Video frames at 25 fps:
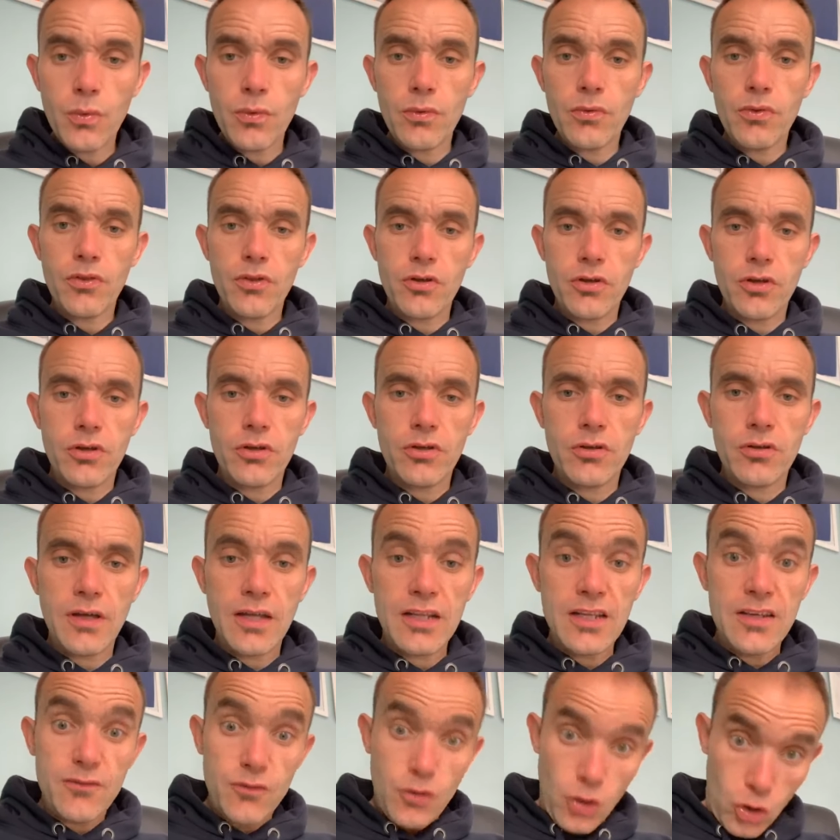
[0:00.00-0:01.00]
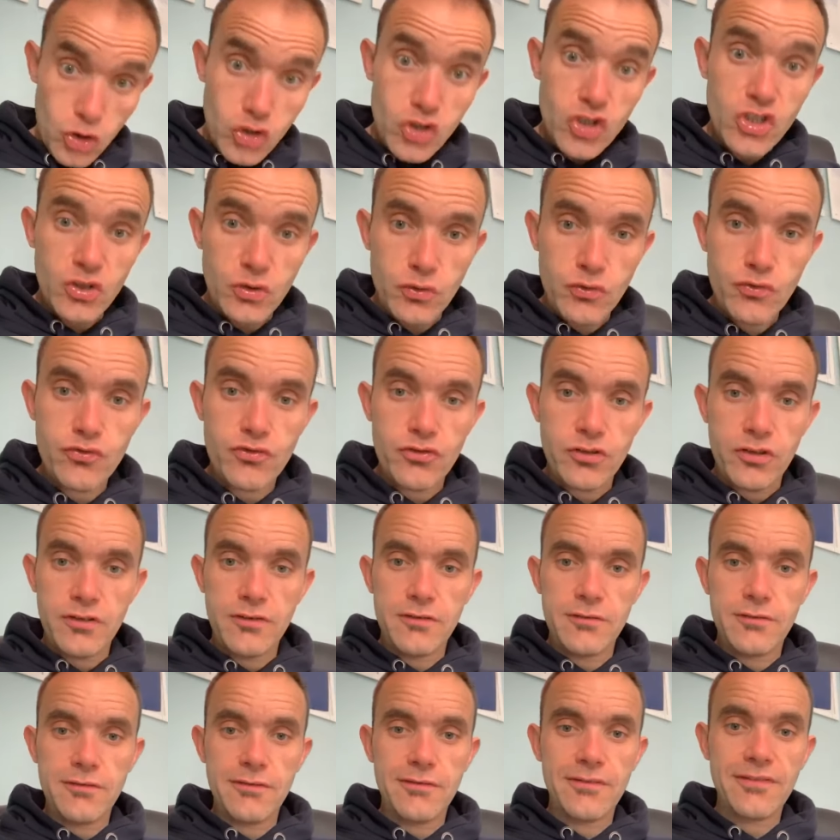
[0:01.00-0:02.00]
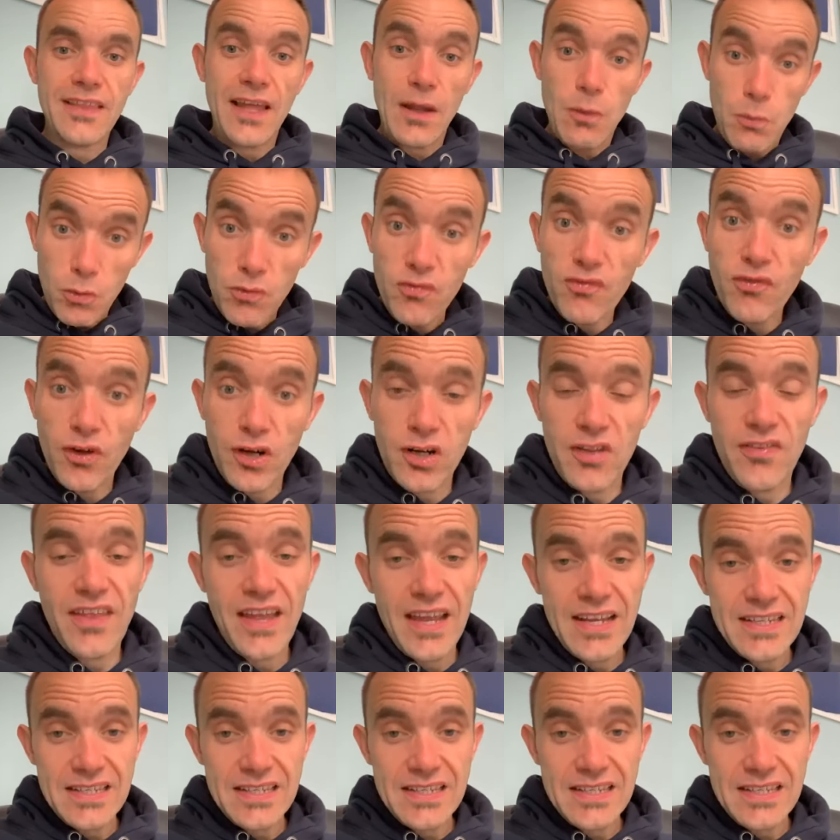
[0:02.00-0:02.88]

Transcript: that and you've got children they will follow that